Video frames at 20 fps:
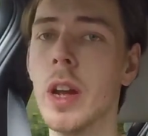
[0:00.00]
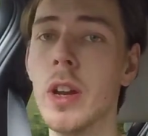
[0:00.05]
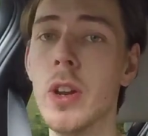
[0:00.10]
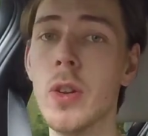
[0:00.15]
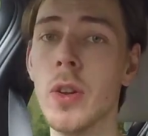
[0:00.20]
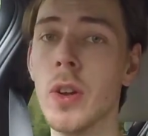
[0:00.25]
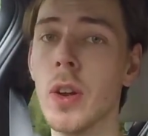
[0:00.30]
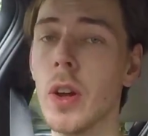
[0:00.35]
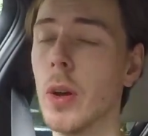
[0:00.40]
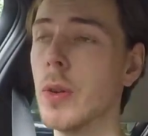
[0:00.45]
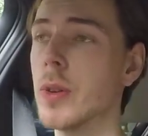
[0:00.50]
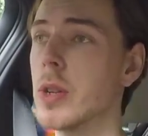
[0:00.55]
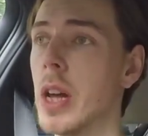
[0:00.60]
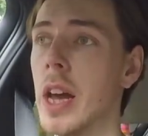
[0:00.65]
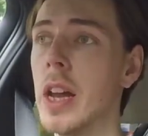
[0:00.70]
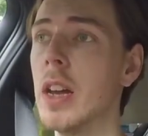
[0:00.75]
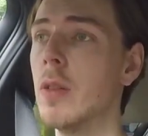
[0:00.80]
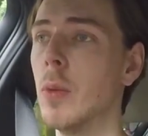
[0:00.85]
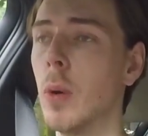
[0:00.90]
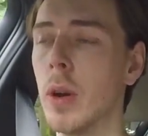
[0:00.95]
and you can go to
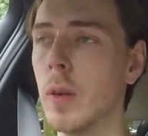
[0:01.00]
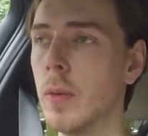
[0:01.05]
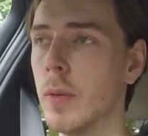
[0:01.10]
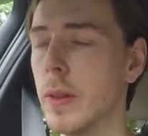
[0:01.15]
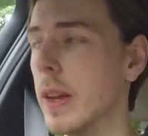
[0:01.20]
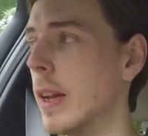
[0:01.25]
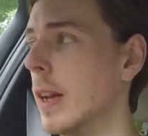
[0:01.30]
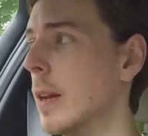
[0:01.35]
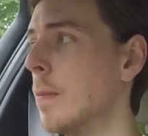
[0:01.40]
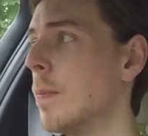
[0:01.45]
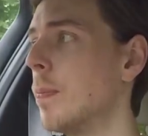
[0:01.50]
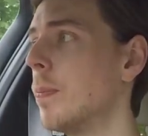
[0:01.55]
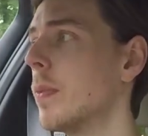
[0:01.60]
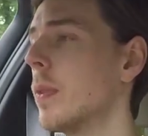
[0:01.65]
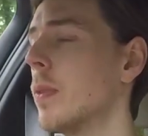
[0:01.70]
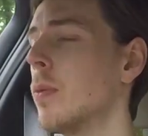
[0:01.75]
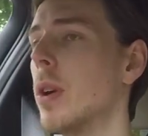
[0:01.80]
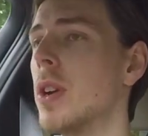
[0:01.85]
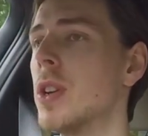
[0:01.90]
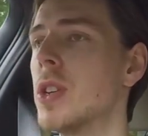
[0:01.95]
any one of the
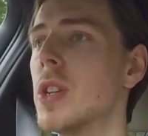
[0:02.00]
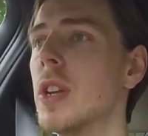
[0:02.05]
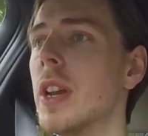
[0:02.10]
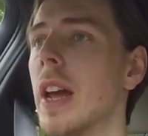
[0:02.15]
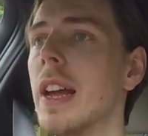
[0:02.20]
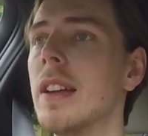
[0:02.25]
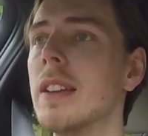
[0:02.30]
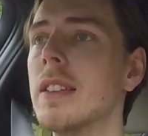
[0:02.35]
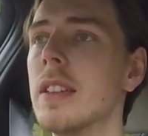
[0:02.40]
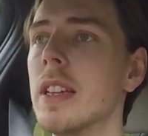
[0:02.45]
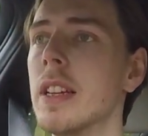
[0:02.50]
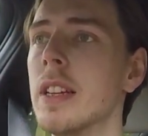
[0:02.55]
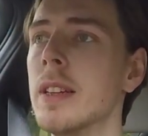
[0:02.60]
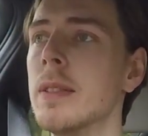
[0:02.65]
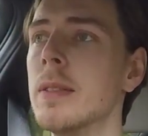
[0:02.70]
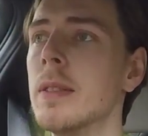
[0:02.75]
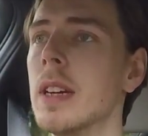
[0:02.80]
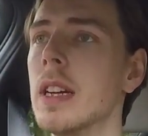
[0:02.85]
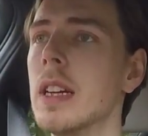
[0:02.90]
registered AC